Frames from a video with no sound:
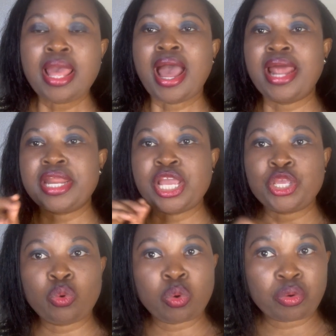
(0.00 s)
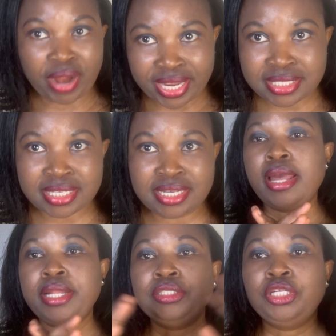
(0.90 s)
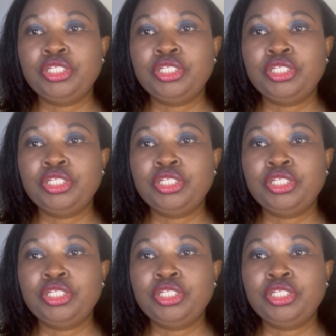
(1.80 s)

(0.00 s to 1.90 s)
and then you will write it and